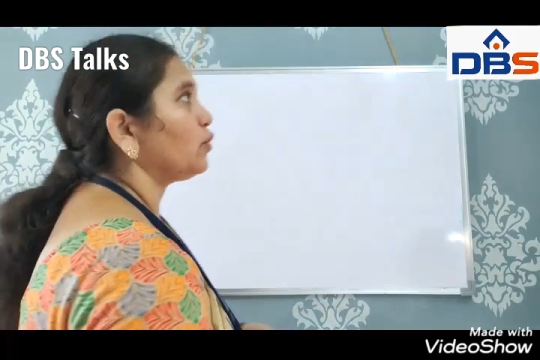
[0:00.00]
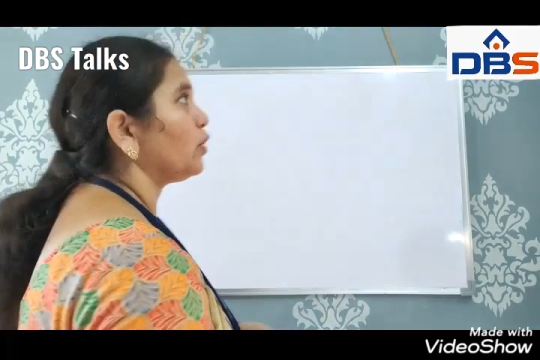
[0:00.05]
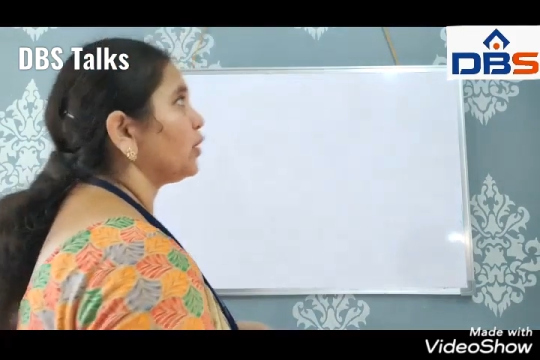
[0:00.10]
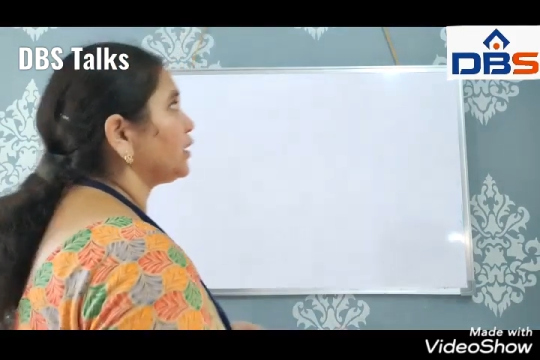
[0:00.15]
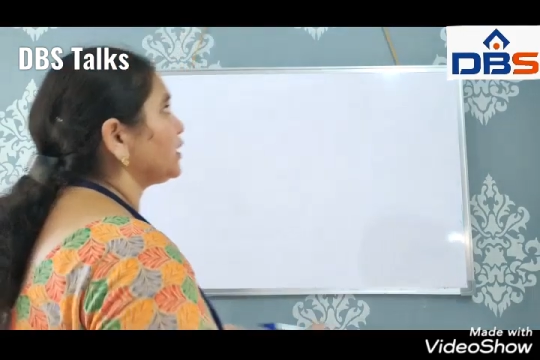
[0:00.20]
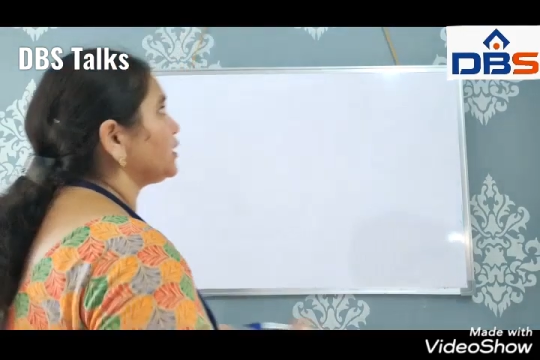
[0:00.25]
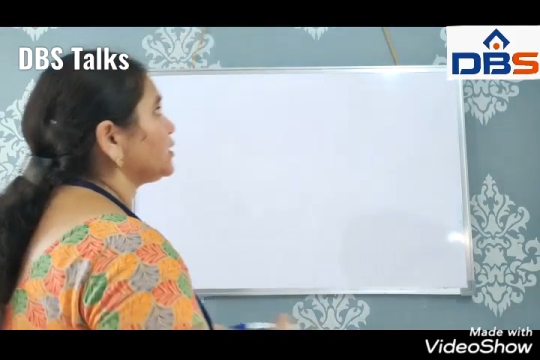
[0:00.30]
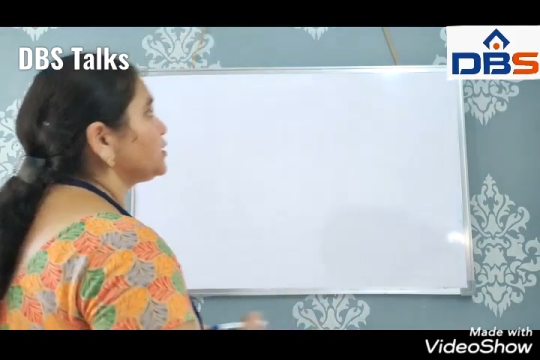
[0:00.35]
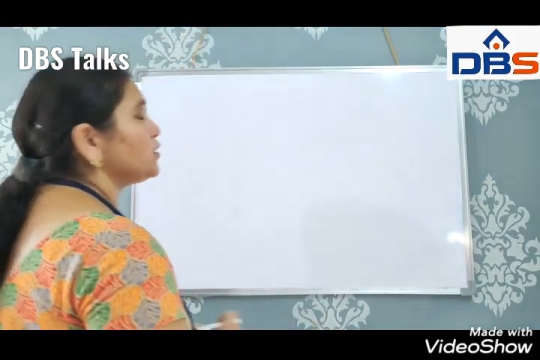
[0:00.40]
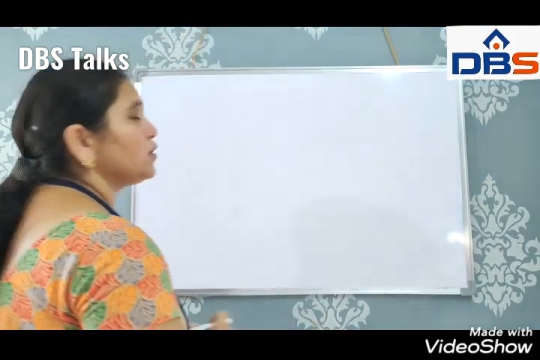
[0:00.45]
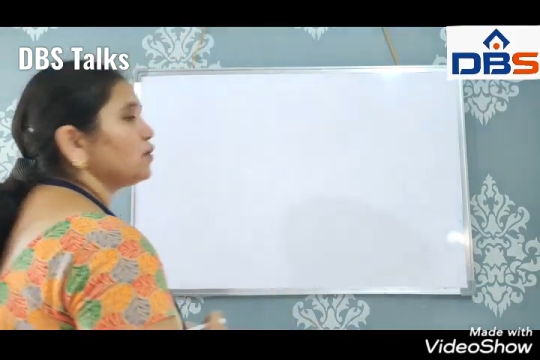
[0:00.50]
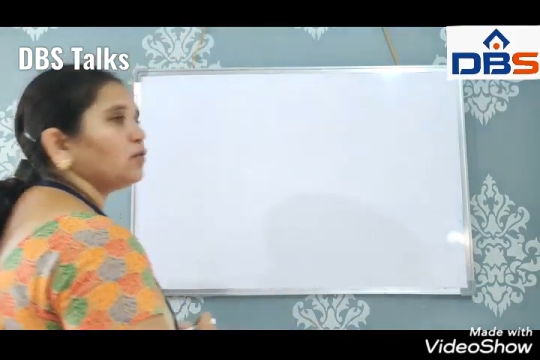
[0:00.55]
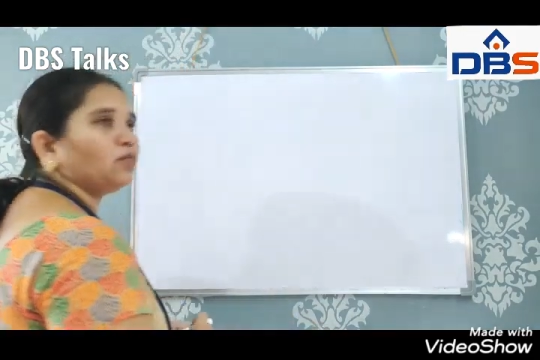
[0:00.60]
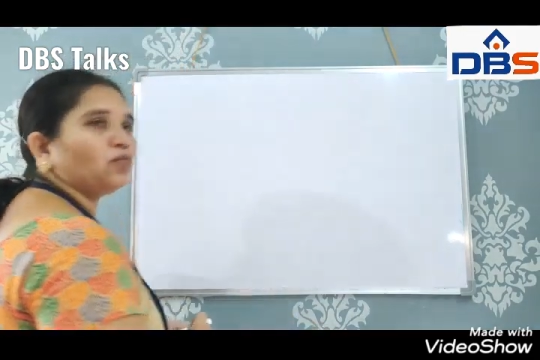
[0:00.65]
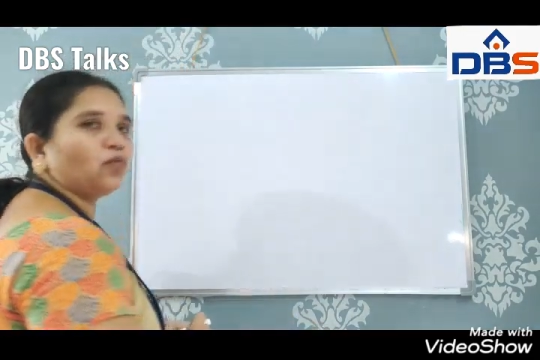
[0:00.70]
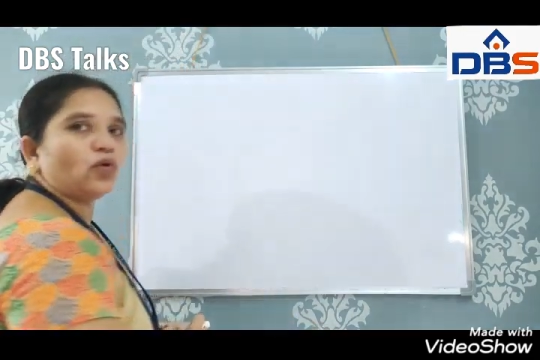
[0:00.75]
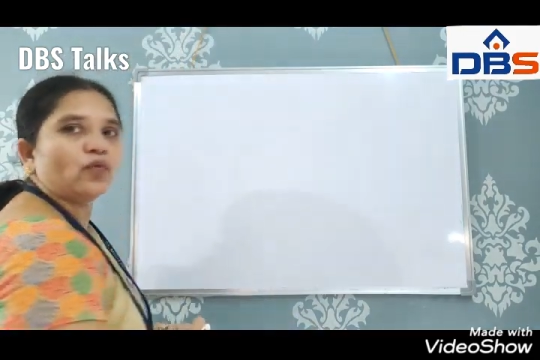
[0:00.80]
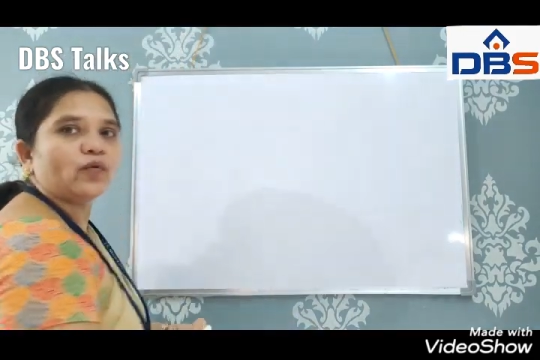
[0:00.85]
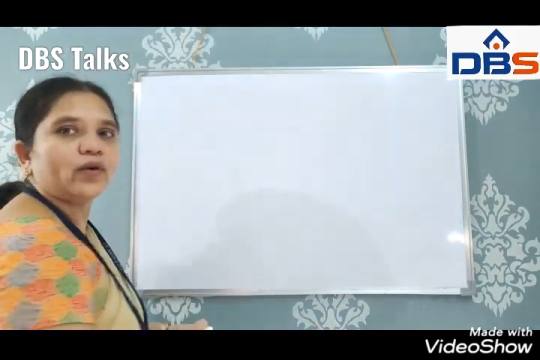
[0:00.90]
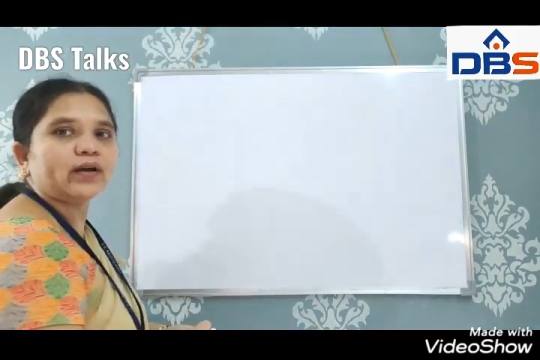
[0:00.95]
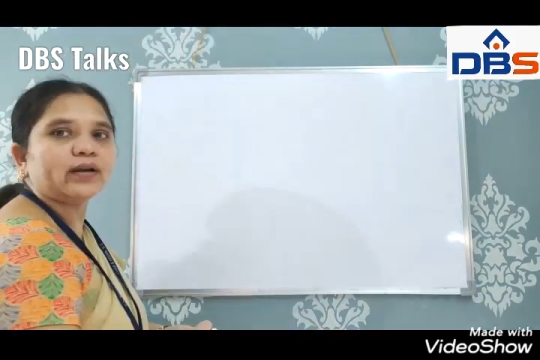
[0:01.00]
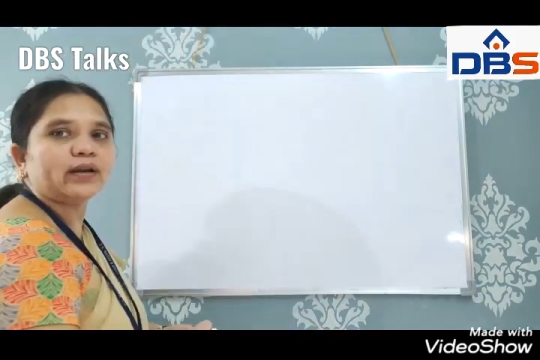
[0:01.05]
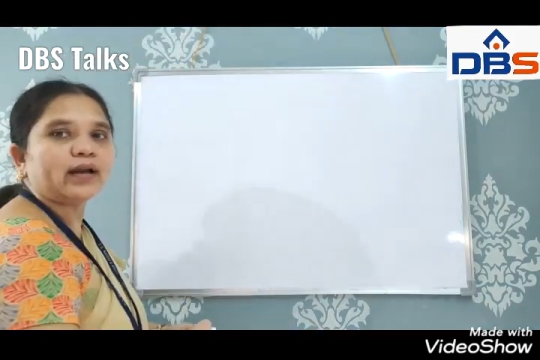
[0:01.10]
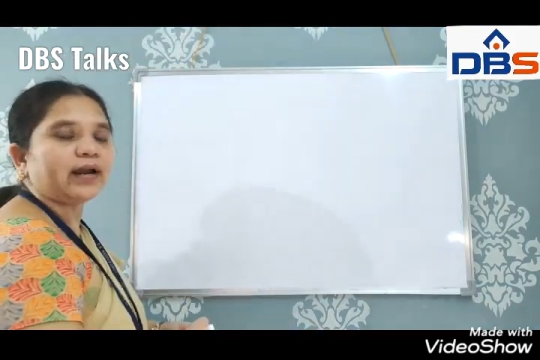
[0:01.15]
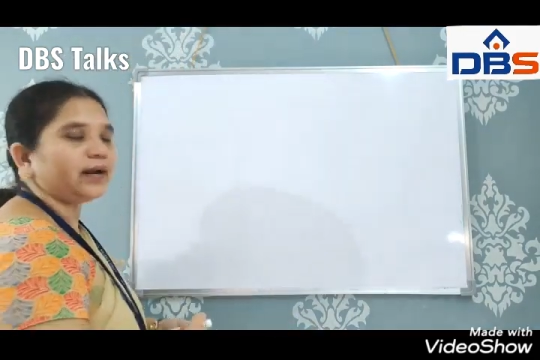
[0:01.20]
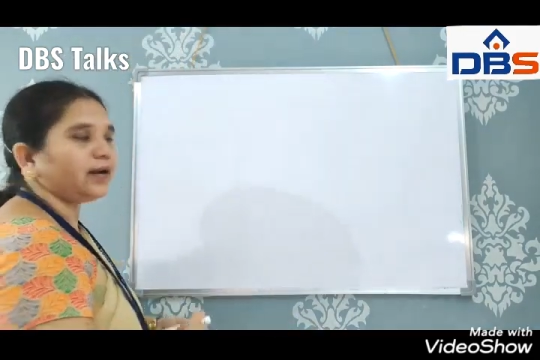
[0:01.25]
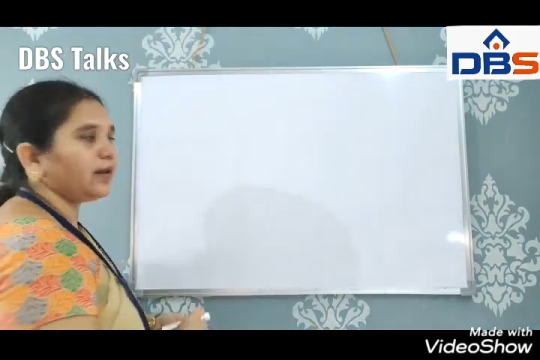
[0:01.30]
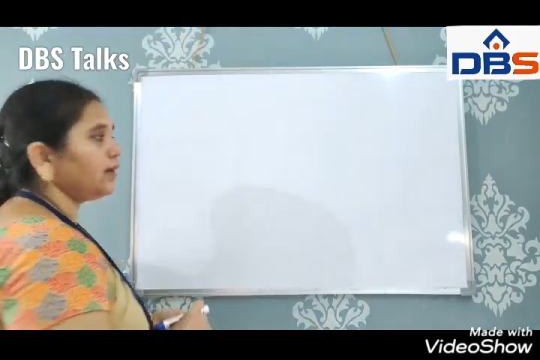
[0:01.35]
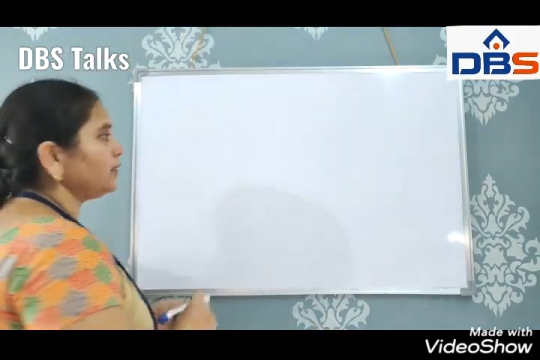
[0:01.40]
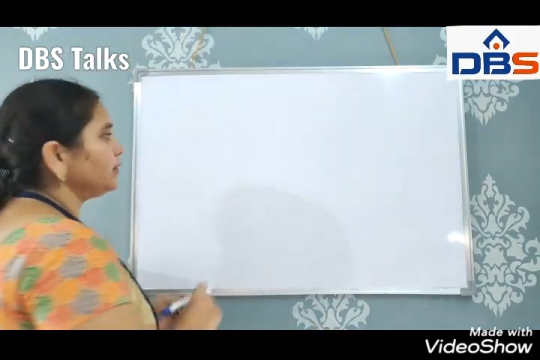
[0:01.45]
what is
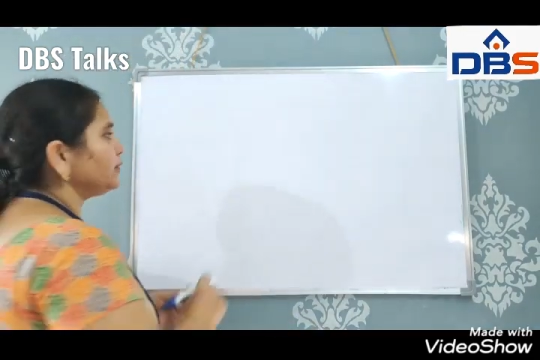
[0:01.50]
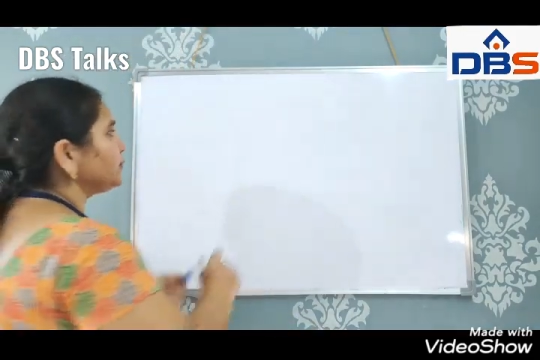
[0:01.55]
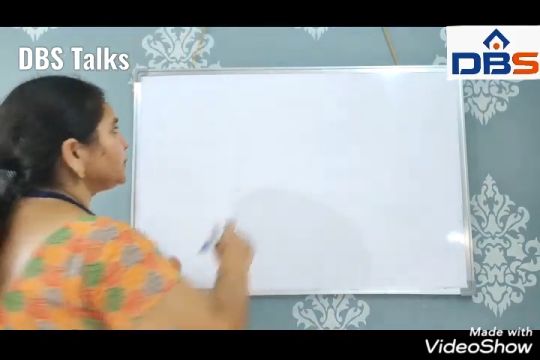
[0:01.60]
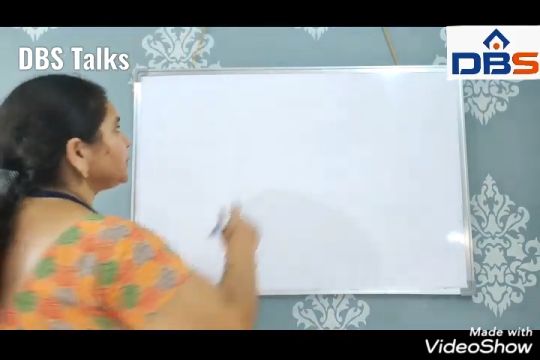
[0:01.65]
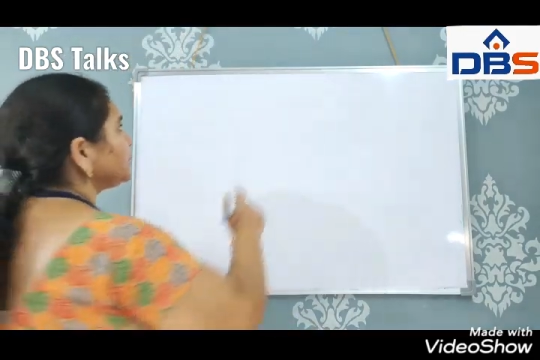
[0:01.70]
overriding.